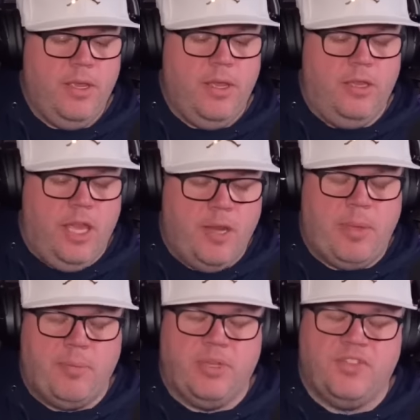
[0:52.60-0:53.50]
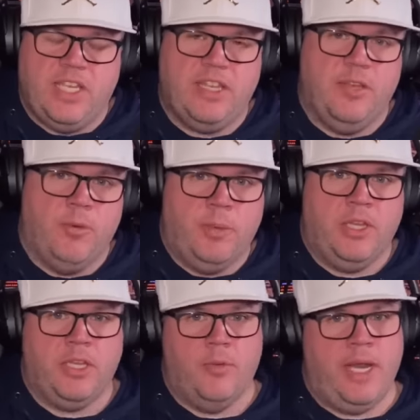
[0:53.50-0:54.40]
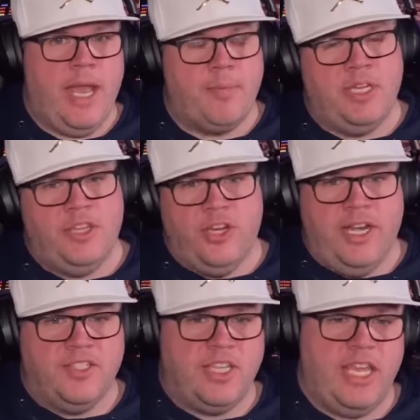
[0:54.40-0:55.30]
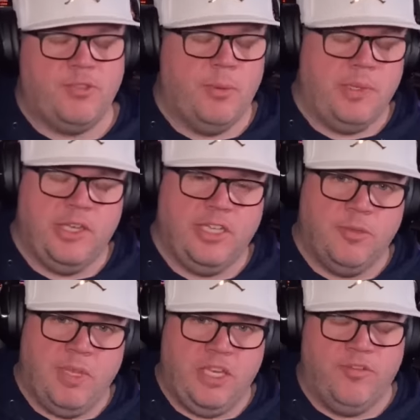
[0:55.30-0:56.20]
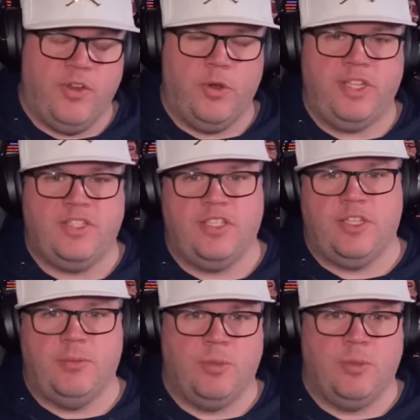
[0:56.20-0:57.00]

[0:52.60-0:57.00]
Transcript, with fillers: a lot of people have said that when we look at what happened in the United States, when we look at Dominion voting systems,